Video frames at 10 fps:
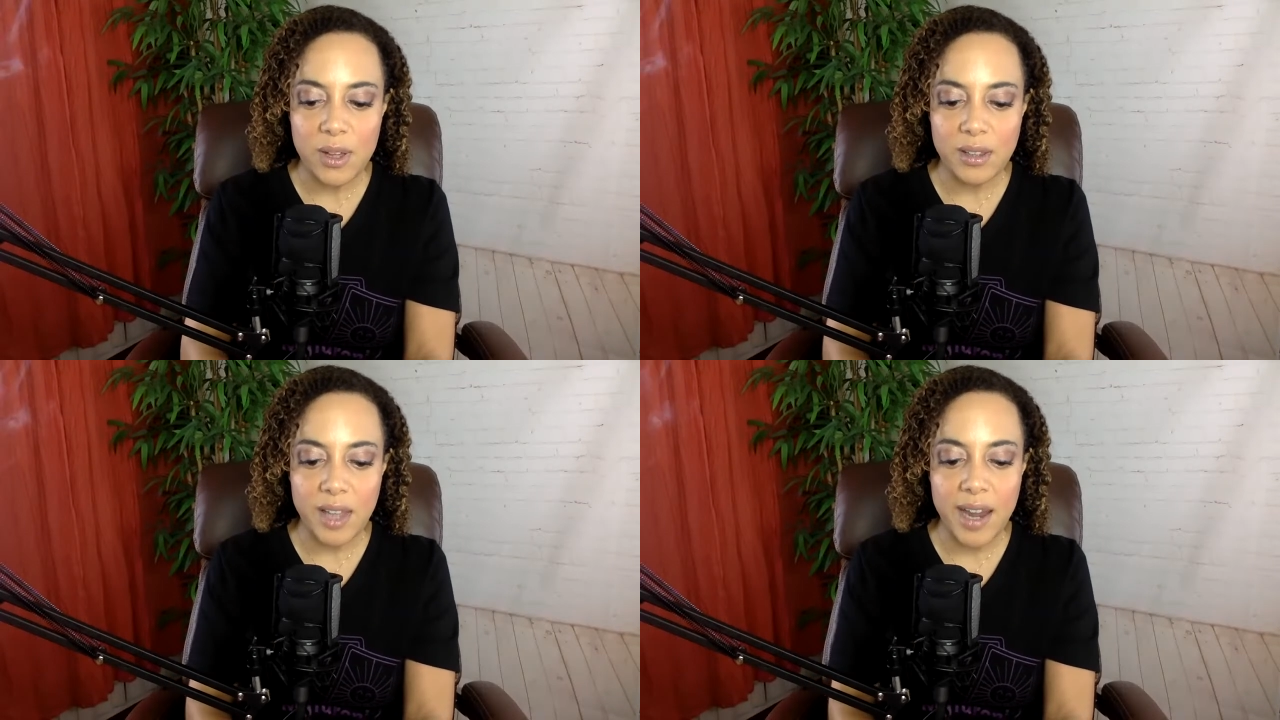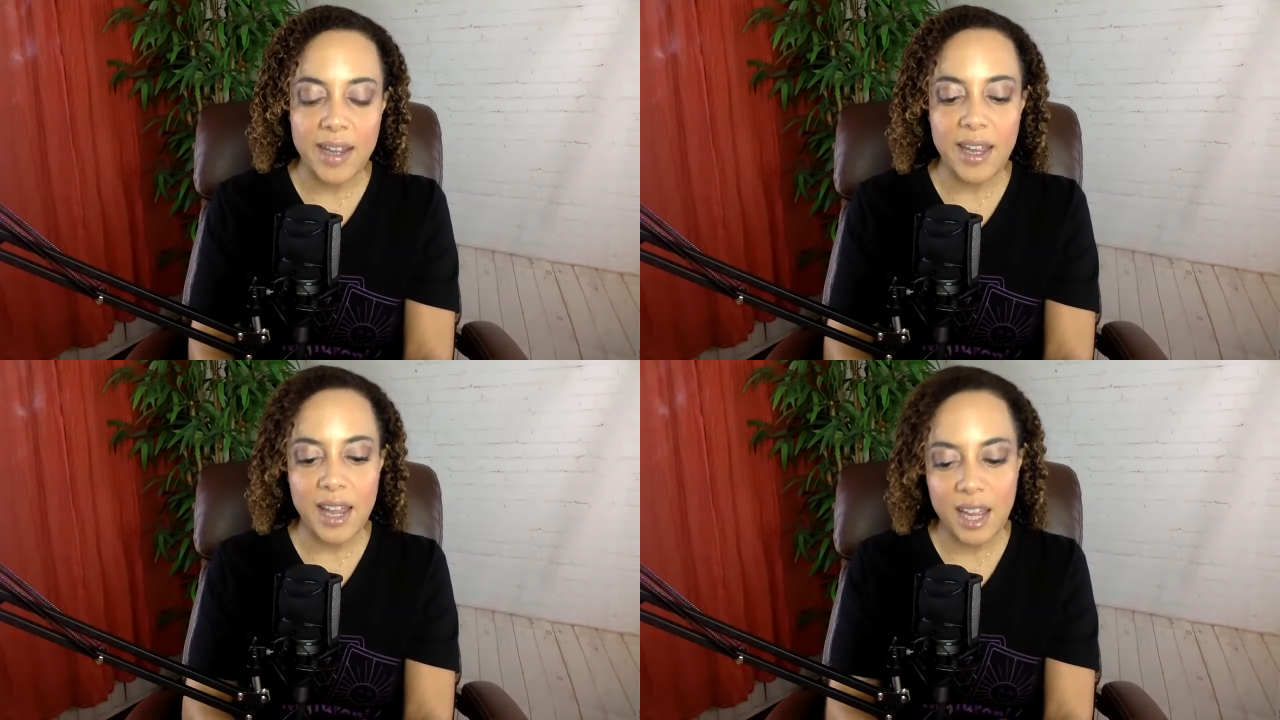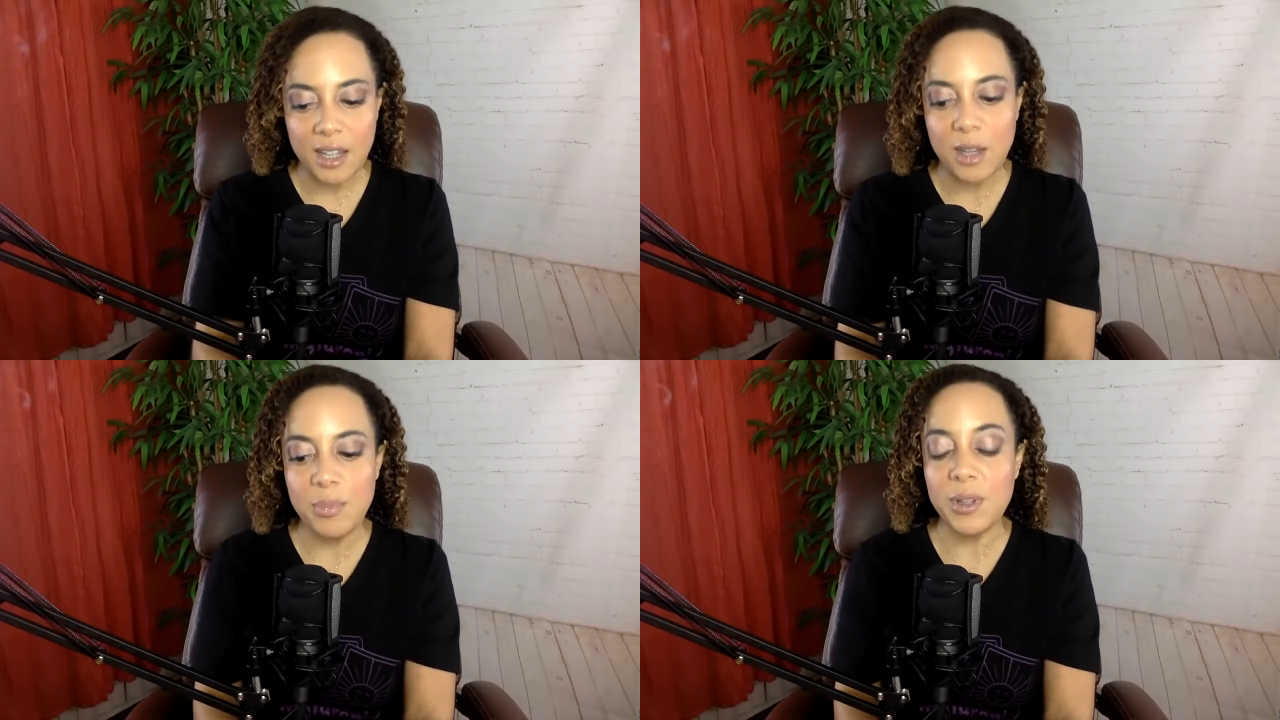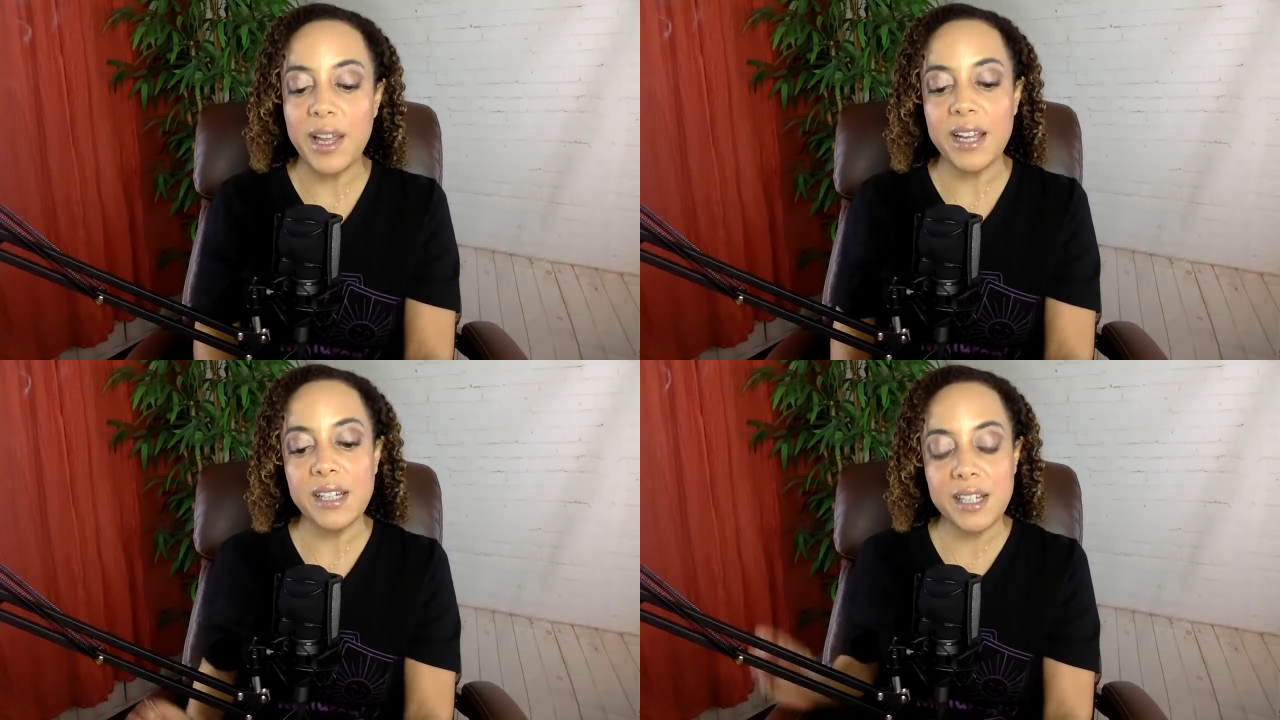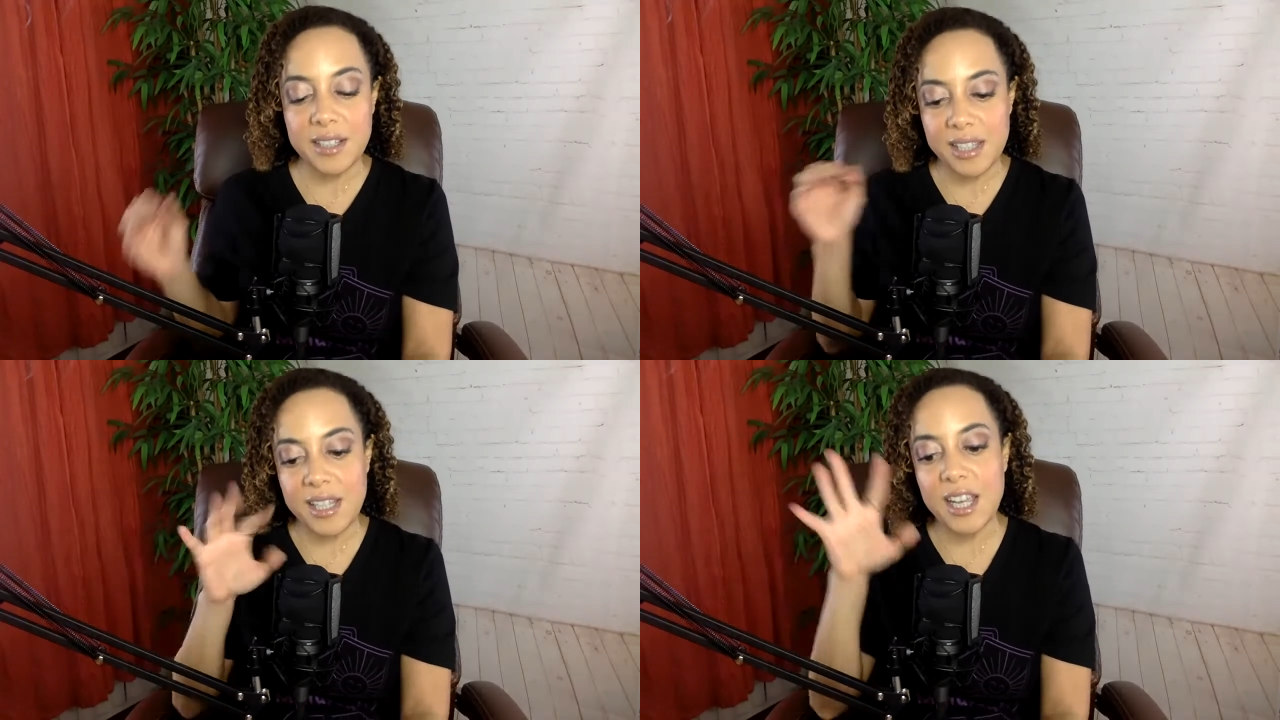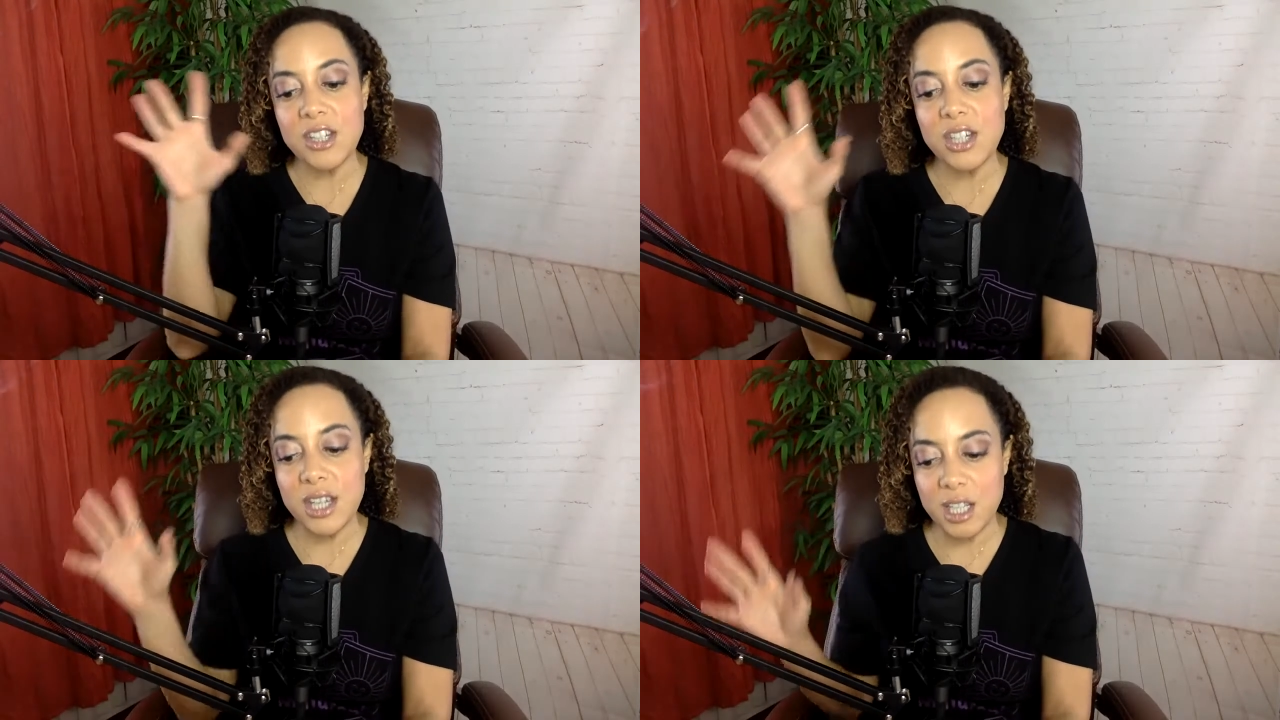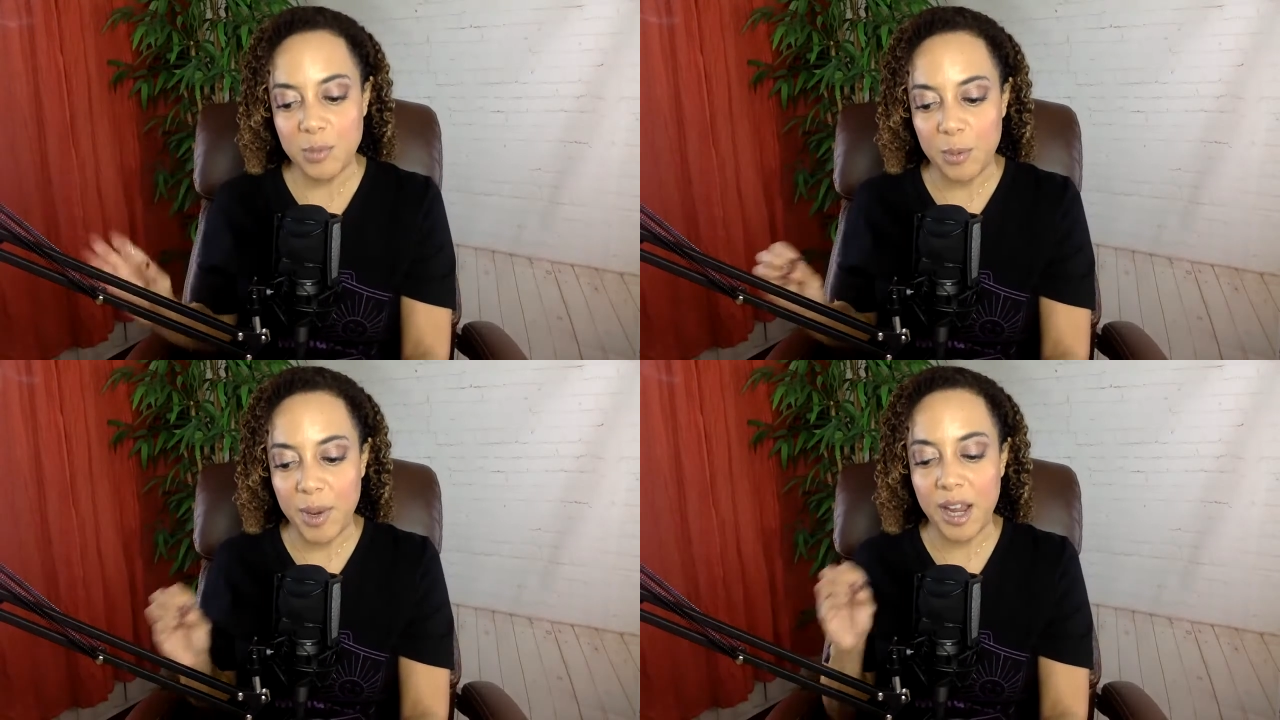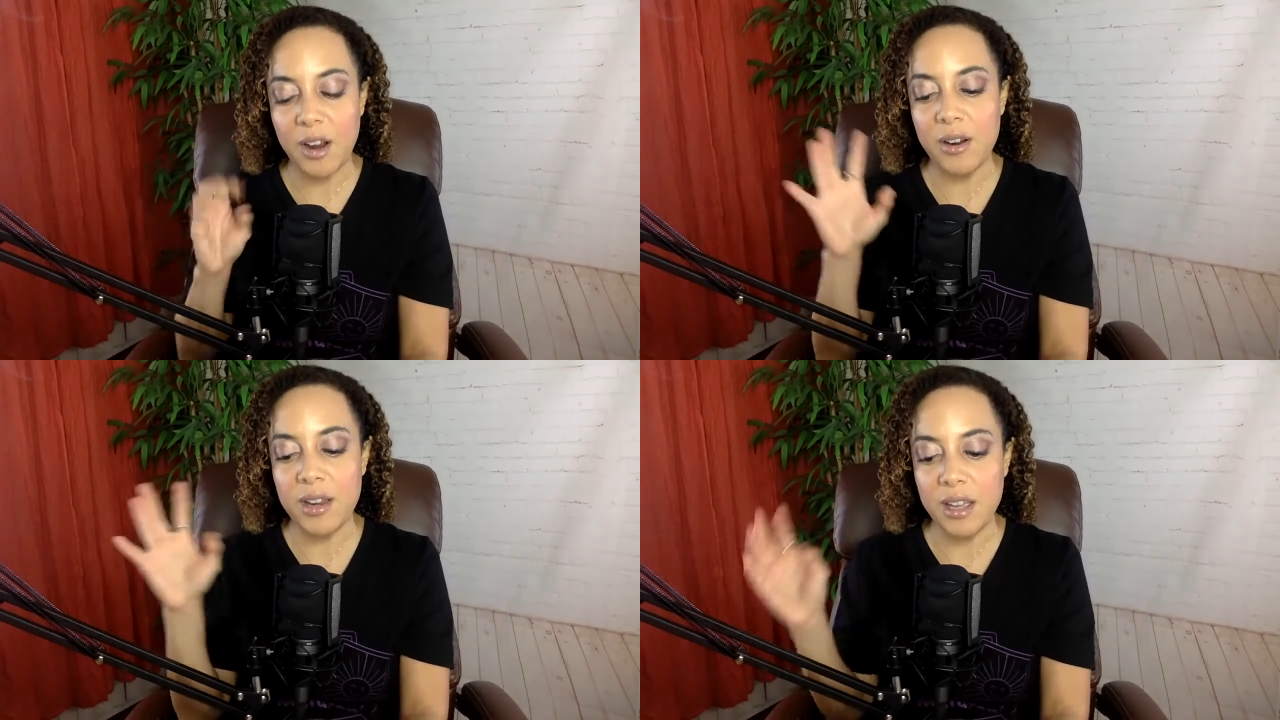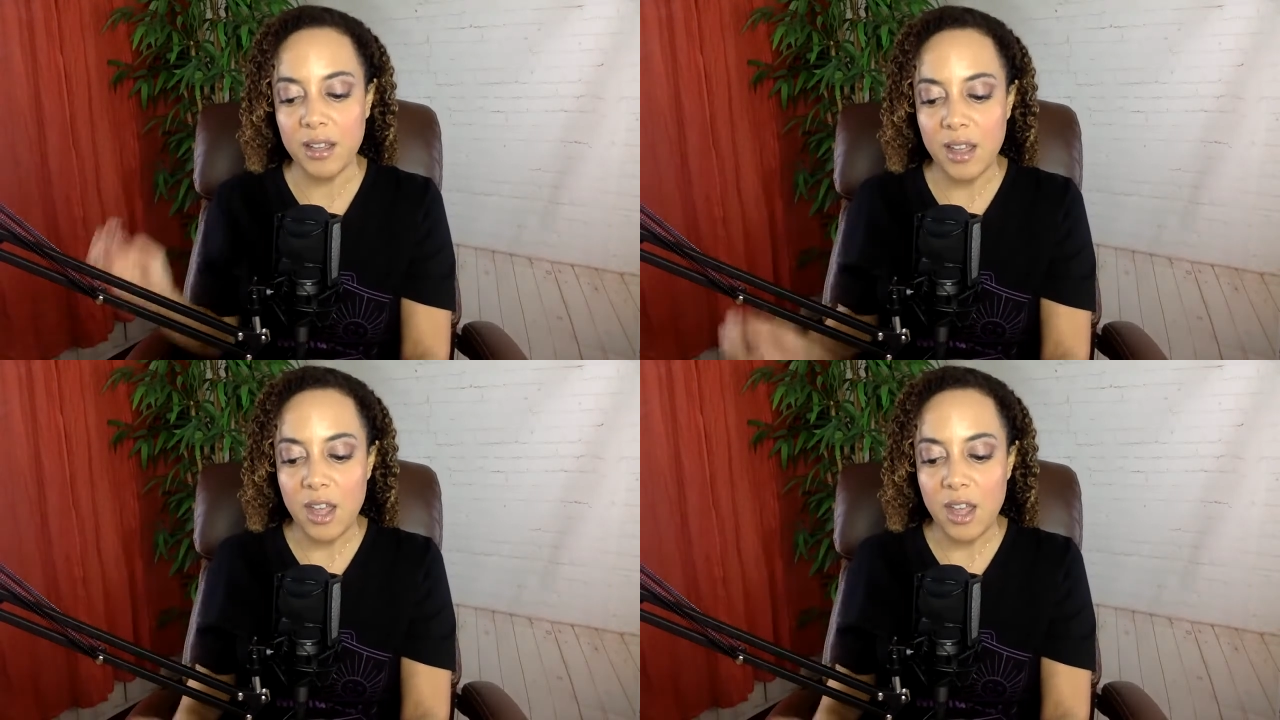like in the planning stages, preparing